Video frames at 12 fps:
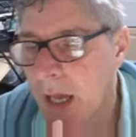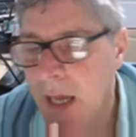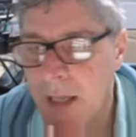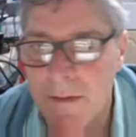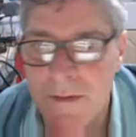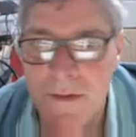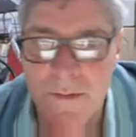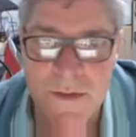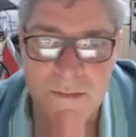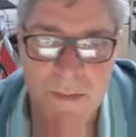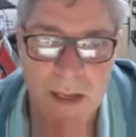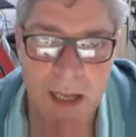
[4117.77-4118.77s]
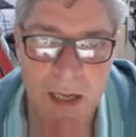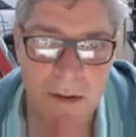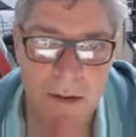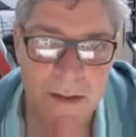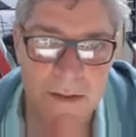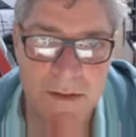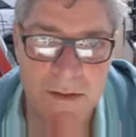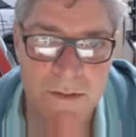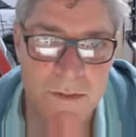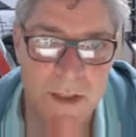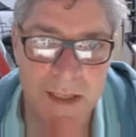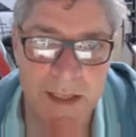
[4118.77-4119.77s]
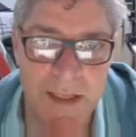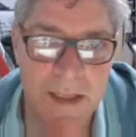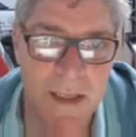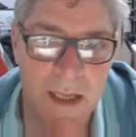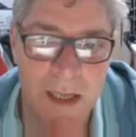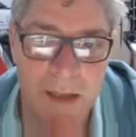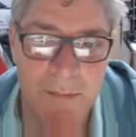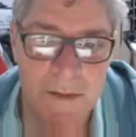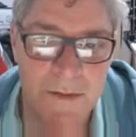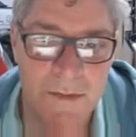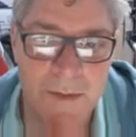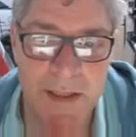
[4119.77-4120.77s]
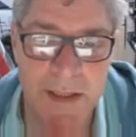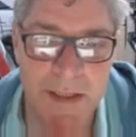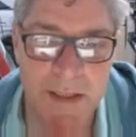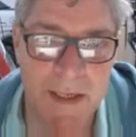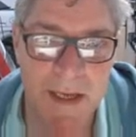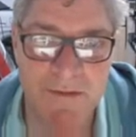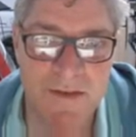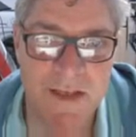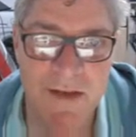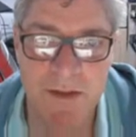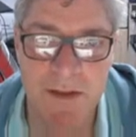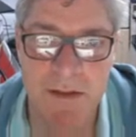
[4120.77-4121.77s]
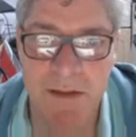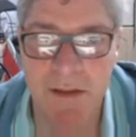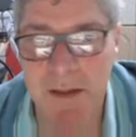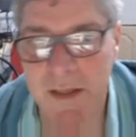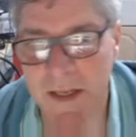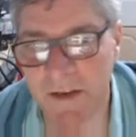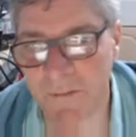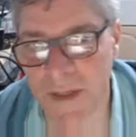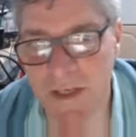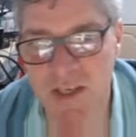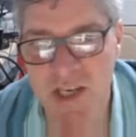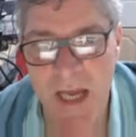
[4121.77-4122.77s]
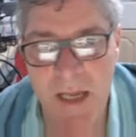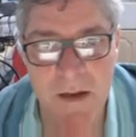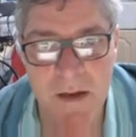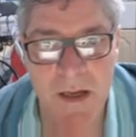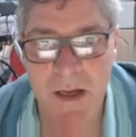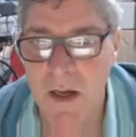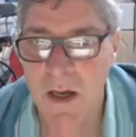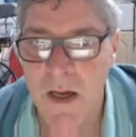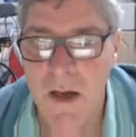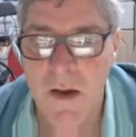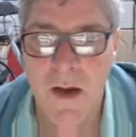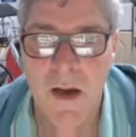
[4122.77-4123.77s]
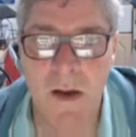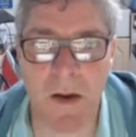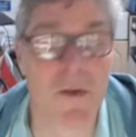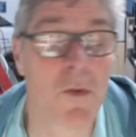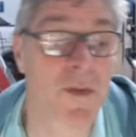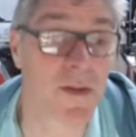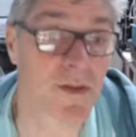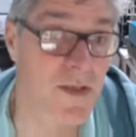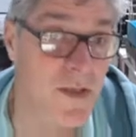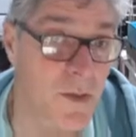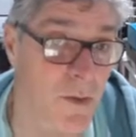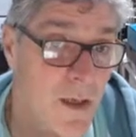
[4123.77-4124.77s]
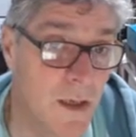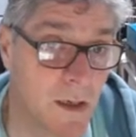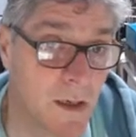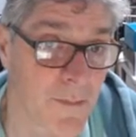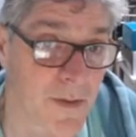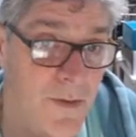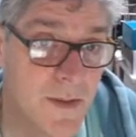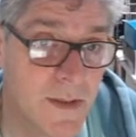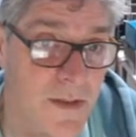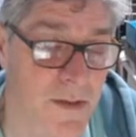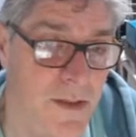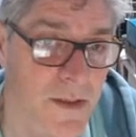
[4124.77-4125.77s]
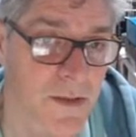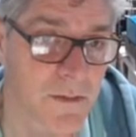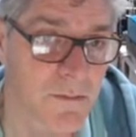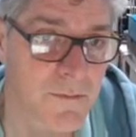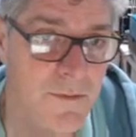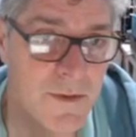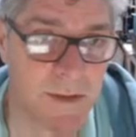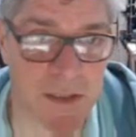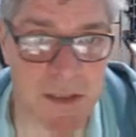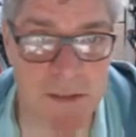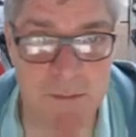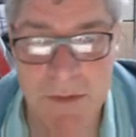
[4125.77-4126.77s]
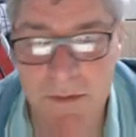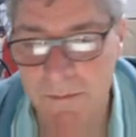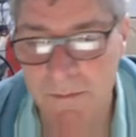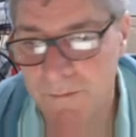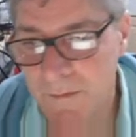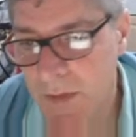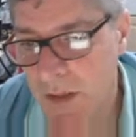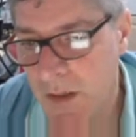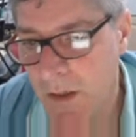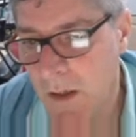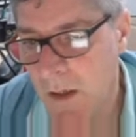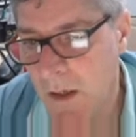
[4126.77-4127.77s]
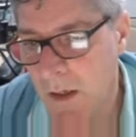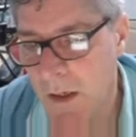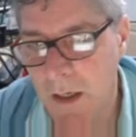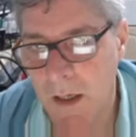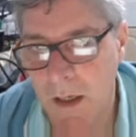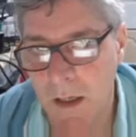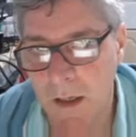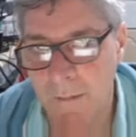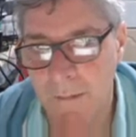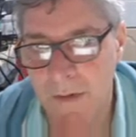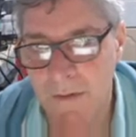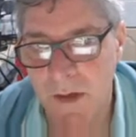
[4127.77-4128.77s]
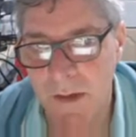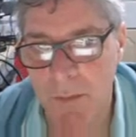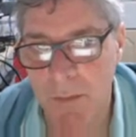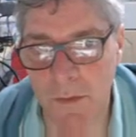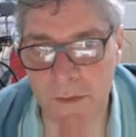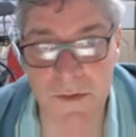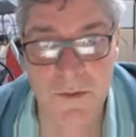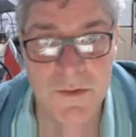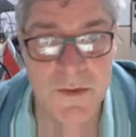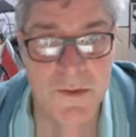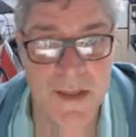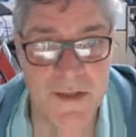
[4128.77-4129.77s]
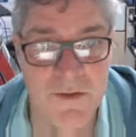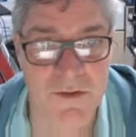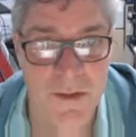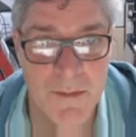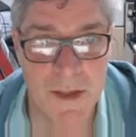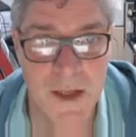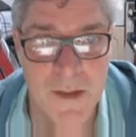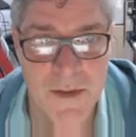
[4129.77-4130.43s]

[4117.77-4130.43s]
and there's some spare lines as well in there between the F7 and the FPGA, uh, or there's a UART line between the two, for example. Um, it's quite important. There's also an interrupt line